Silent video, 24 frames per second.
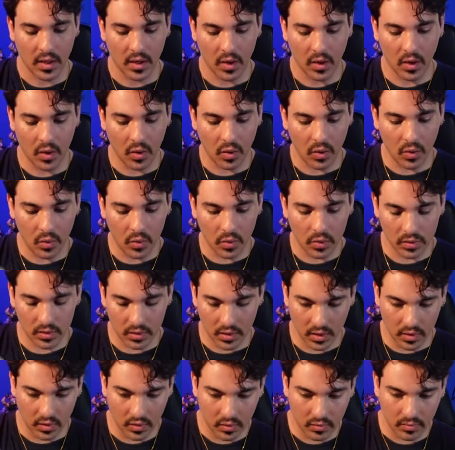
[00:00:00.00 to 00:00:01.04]
Oh,
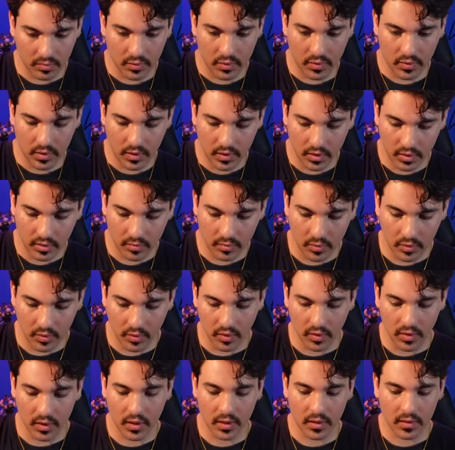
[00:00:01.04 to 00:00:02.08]
no. Regular
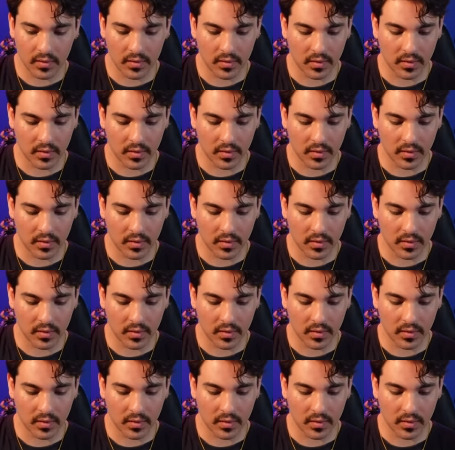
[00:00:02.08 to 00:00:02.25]
Perona.